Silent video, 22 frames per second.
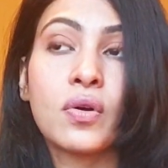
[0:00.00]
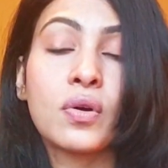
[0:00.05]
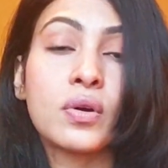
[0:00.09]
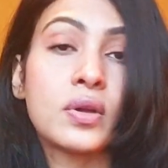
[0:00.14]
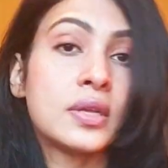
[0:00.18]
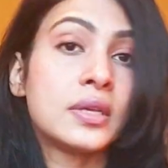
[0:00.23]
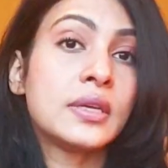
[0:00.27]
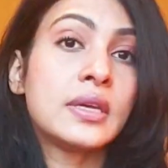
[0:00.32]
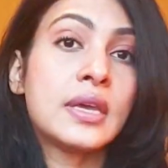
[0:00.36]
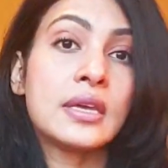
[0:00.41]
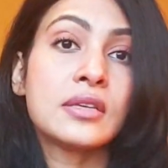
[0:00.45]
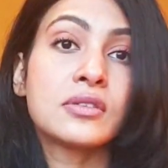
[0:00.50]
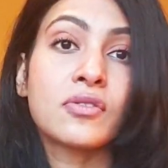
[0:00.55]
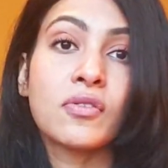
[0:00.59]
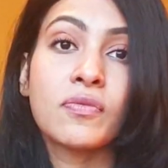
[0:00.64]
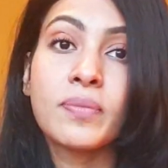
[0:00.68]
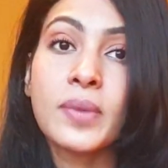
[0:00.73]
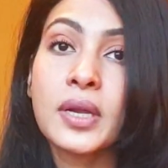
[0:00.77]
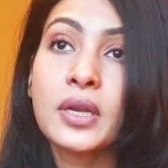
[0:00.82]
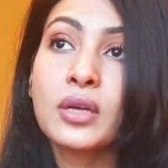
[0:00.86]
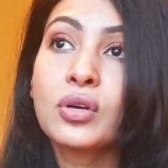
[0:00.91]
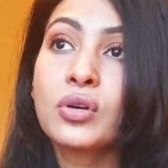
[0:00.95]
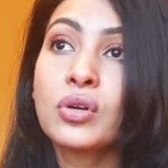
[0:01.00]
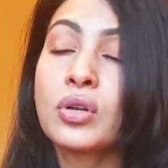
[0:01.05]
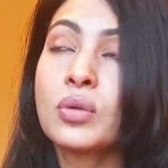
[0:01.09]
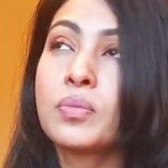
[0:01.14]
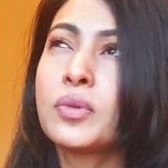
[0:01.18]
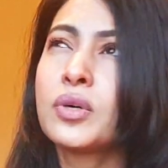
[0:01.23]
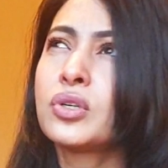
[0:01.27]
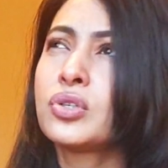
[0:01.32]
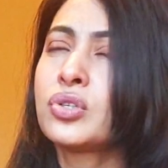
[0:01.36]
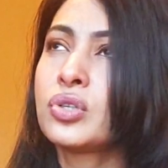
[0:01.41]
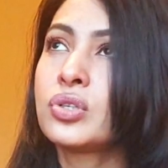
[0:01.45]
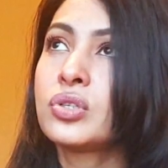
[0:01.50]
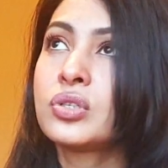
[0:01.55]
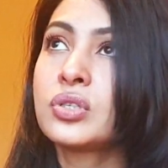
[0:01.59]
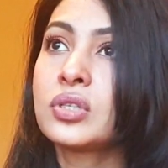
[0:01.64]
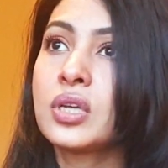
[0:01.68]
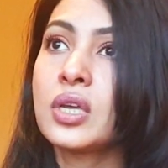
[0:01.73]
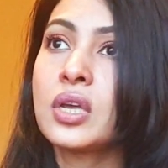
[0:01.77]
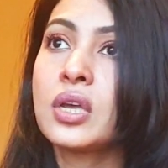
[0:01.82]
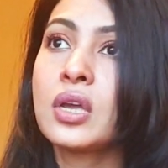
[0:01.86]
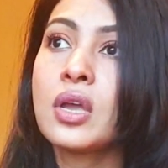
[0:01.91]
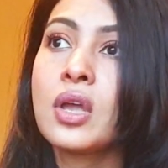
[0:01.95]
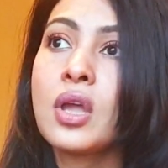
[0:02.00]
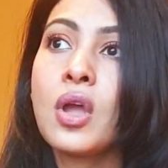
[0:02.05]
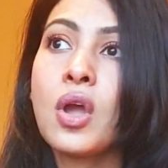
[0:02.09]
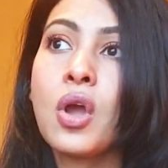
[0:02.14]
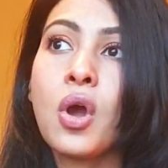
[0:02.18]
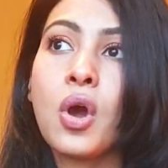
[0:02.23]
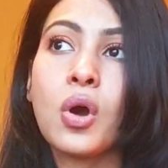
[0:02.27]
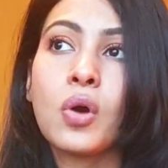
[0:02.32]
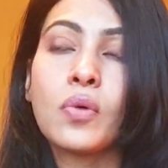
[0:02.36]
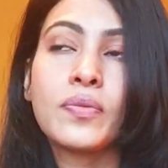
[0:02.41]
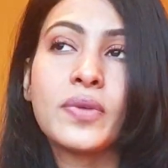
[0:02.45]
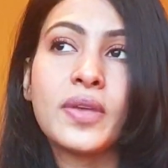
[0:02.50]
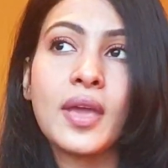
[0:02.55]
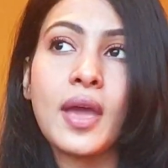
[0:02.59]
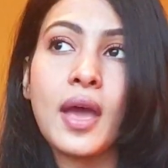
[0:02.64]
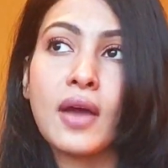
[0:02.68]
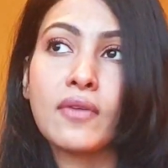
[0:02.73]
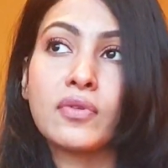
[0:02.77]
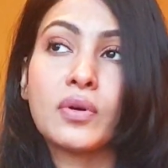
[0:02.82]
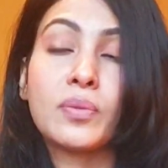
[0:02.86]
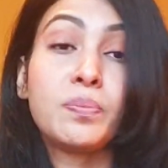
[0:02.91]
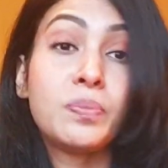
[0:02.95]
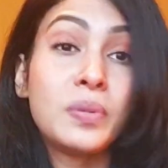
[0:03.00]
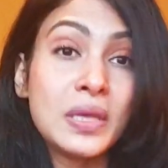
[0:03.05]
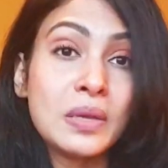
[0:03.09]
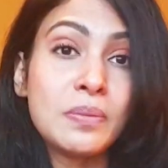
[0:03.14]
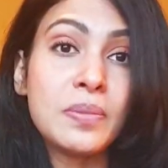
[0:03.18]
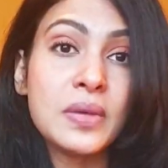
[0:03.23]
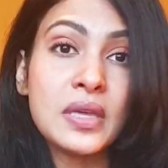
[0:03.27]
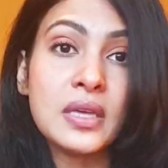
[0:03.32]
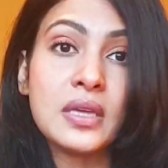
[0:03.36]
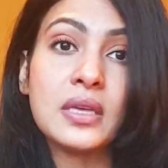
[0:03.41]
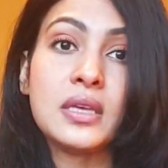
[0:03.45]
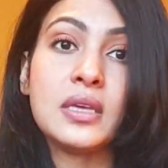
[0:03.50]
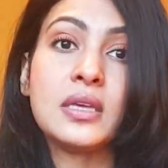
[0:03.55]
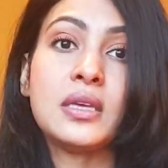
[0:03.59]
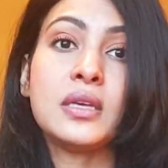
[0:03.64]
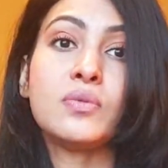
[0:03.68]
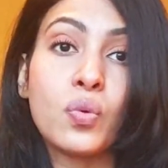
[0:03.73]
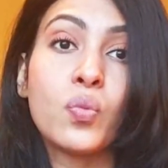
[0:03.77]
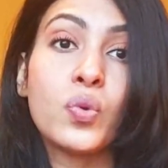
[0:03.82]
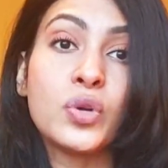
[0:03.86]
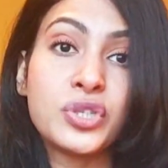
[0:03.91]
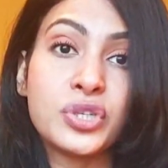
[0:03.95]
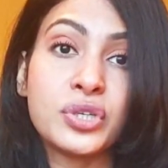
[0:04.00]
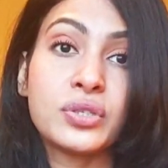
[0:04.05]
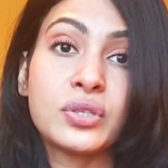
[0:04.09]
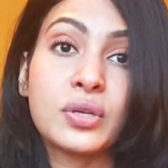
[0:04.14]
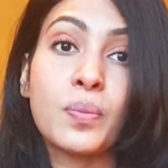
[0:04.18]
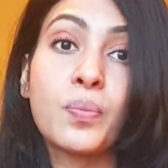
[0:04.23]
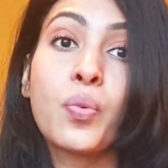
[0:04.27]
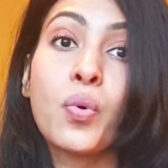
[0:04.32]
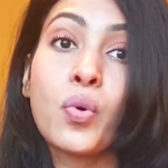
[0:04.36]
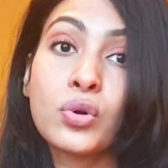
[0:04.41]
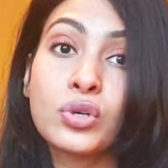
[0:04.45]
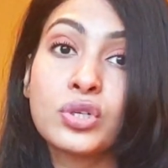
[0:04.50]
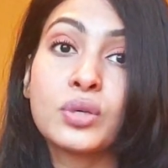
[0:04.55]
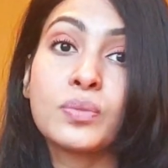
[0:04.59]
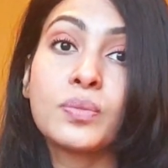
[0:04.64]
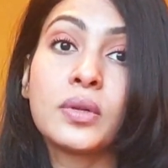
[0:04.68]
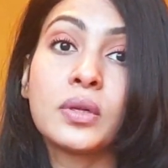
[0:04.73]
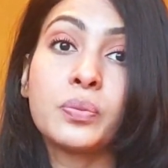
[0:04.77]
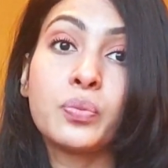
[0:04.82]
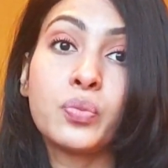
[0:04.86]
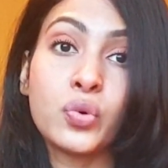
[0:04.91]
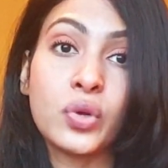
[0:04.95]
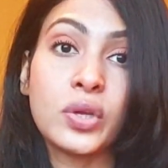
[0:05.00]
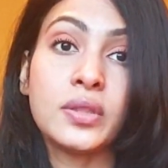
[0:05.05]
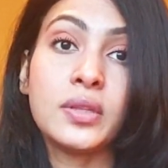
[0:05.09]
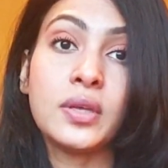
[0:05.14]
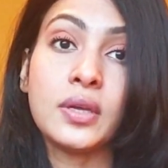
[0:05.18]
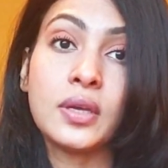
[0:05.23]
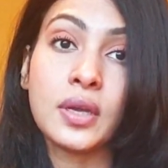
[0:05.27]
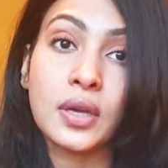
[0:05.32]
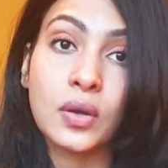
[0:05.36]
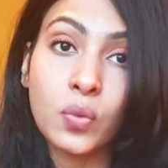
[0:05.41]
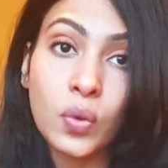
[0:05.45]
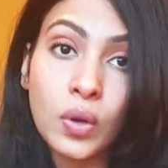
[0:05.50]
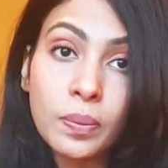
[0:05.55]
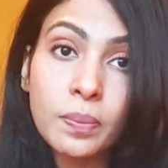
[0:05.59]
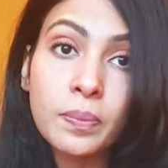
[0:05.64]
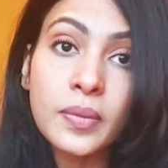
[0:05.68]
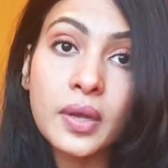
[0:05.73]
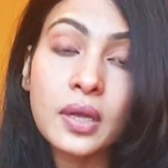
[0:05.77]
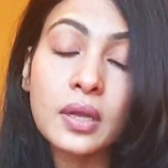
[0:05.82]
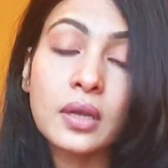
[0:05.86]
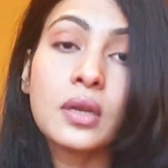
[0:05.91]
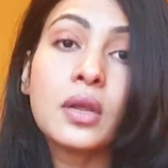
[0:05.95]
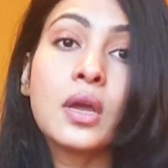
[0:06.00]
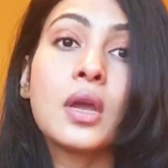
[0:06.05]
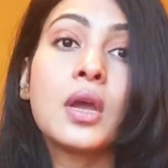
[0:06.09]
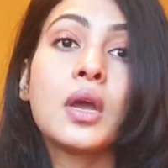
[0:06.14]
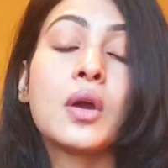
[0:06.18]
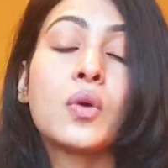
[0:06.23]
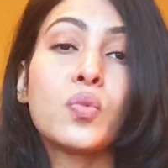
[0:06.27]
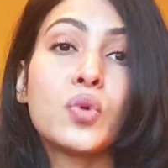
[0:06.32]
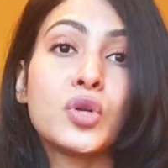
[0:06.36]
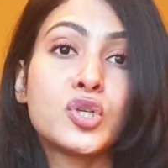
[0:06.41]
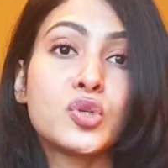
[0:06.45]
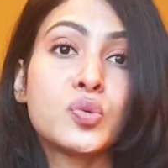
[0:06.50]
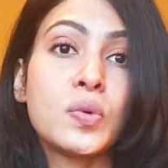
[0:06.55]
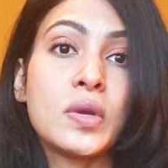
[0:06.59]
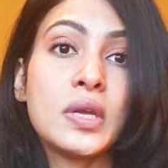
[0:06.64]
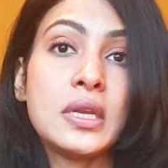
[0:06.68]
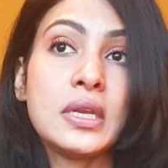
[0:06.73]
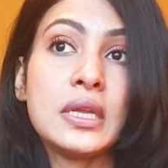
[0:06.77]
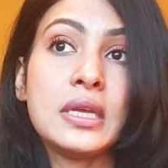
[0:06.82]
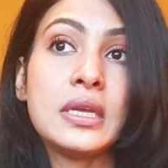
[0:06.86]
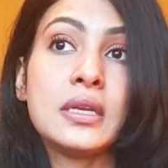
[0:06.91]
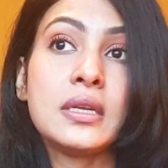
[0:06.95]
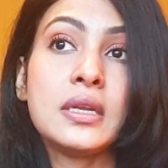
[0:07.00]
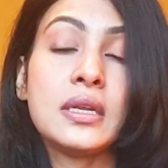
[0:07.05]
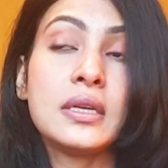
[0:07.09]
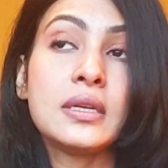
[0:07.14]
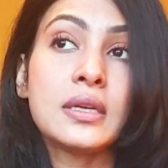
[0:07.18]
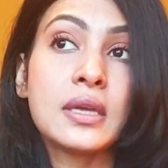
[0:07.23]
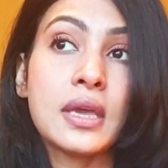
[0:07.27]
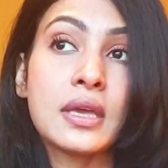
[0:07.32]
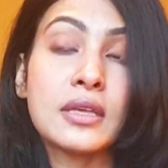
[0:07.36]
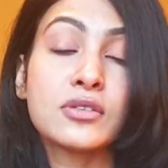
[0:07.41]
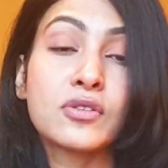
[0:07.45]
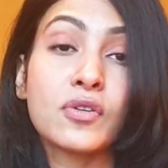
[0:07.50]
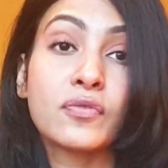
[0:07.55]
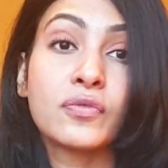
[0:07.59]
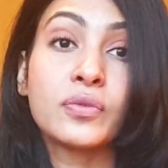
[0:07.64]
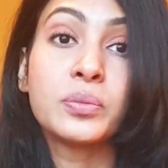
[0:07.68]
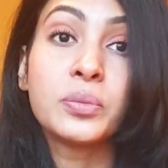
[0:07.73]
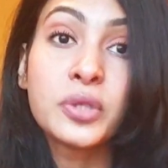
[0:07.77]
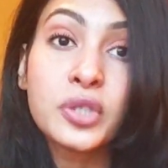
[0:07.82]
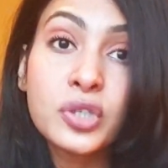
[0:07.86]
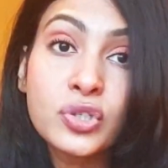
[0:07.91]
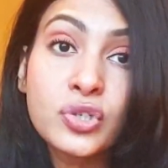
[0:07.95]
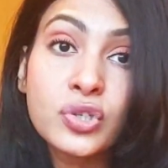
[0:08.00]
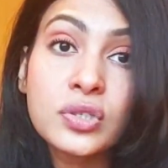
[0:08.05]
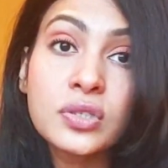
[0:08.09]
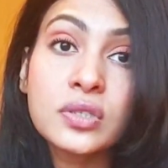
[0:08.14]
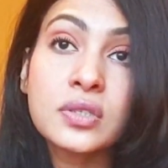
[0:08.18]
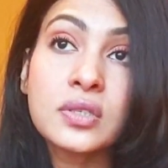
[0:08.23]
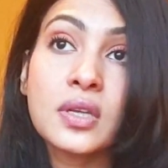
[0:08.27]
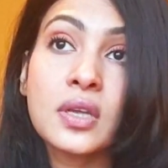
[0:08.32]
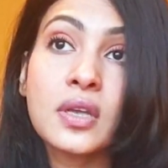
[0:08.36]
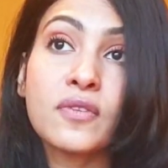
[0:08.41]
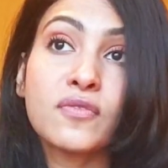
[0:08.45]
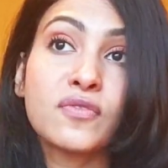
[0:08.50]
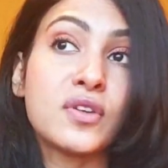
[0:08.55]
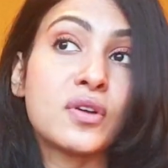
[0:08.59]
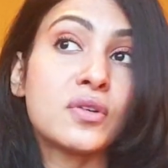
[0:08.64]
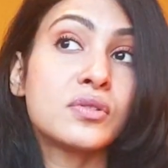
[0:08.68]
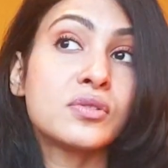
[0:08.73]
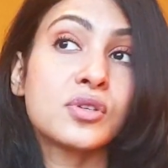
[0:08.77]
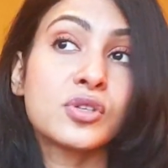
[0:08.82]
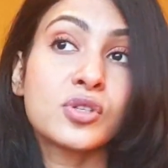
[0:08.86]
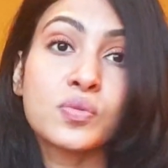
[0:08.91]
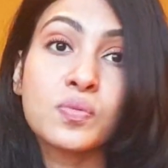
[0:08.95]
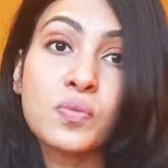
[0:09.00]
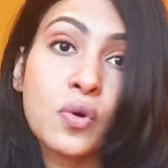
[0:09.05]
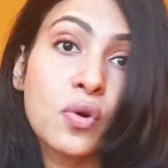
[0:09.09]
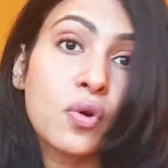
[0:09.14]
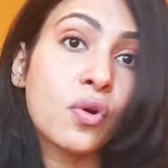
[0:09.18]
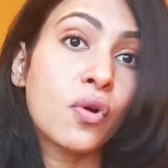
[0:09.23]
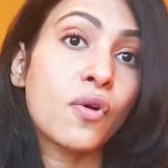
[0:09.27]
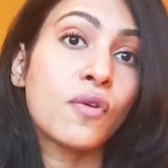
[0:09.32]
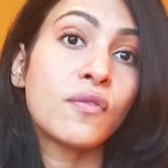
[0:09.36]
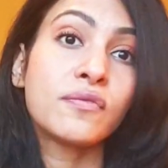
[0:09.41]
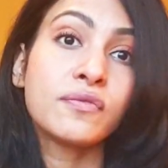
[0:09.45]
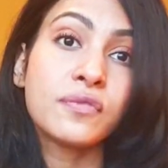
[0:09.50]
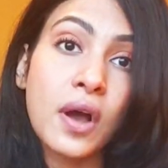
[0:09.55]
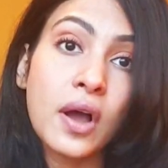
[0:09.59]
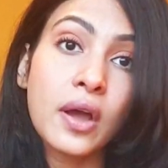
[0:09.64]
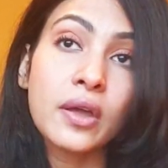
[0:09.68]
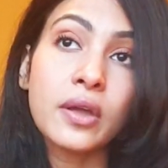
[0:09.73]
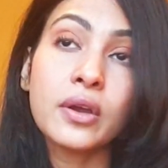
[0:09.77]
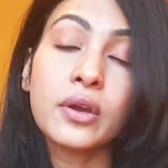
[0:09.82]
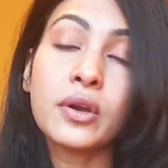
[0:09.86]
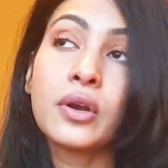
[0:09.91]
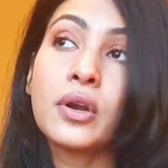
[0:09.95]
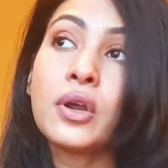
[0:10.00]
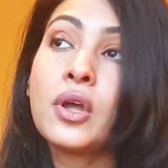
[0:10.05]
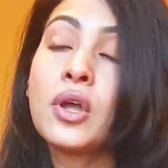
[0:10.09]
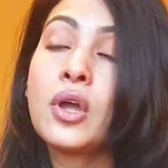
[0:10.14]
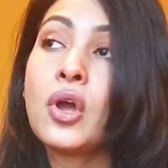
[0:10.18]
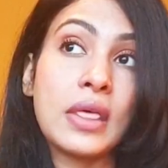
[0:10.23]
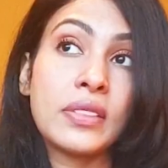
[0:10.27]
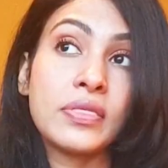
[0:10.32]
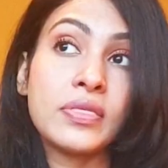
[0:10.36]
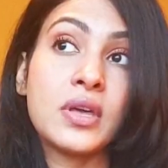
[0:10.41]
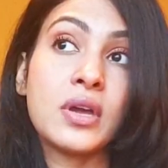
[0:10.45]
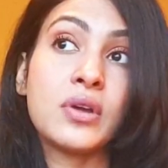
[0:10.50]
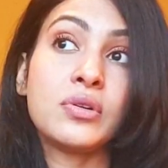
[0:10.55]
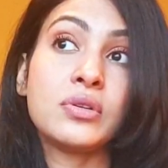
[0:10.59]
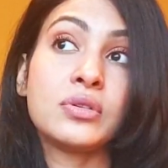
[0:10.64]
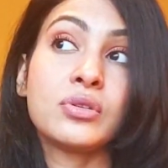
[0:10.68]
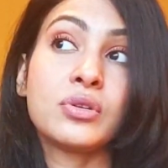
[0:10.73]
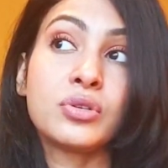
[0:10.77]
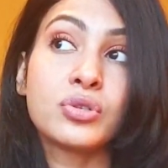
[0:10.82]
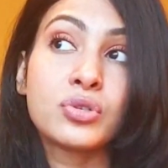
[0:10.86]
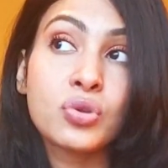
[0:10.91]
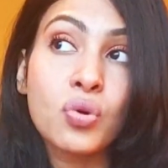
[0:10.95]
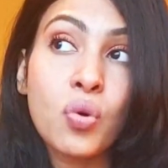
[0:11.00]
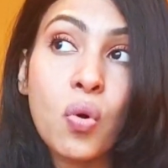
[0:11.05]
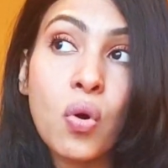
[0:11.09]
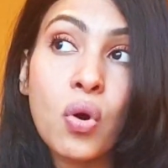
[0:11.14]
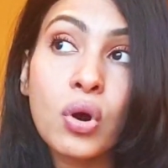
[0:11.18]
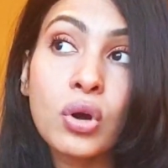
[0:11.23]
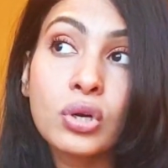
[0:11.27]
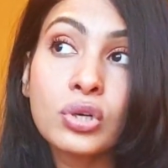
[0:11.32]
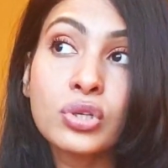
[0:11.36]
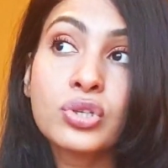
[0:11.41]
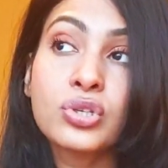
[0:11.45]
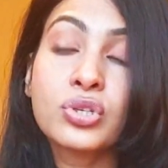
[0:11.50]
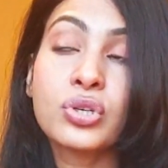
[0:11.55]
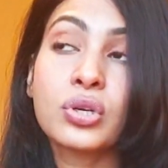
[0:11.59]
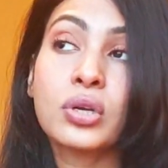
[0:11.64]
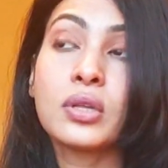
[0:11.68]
in case of medical emergency, or we have a PBE, which is a portable breathing equipment, which we need in case of emergency if there is a smoke or fire, and there is a torch,